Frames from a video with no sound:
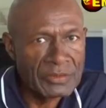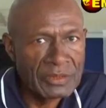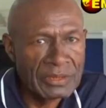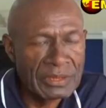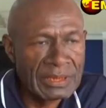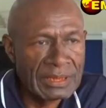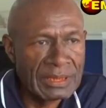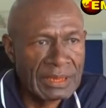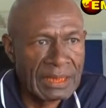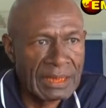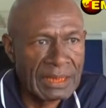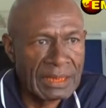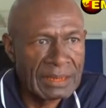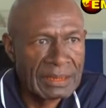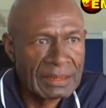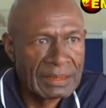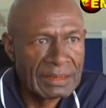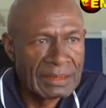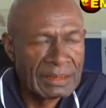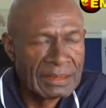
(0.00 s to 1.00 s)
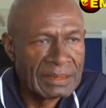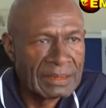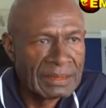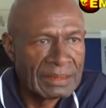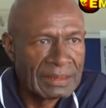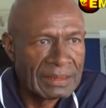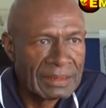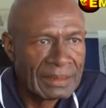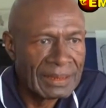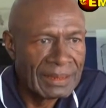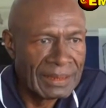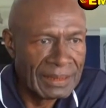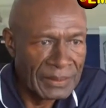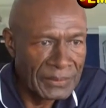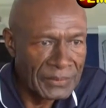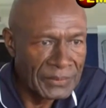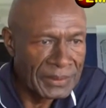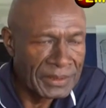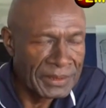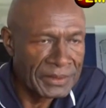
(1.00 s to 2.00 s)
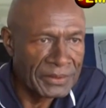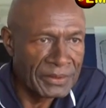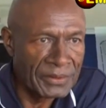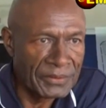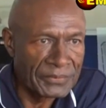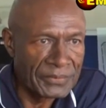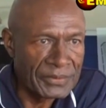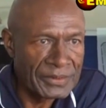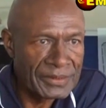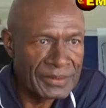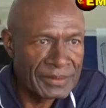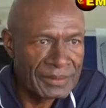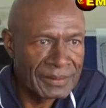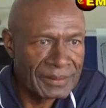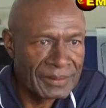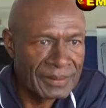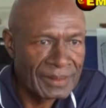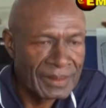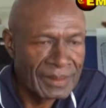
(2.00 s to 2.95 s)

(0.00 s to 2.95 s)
still uh, living in the office.